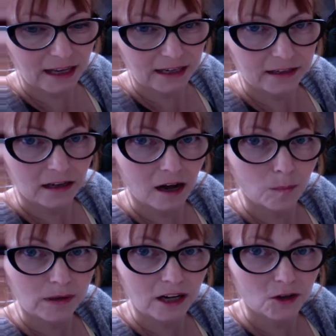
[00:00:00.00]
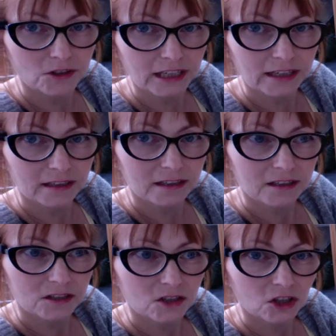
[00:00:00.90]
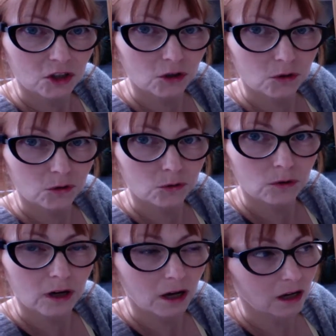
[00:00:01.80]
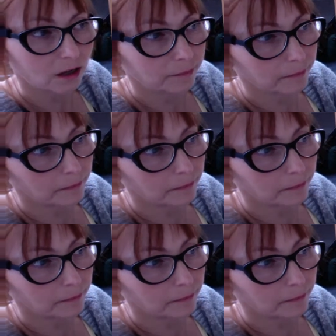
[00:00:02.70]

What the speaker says: then upload it to I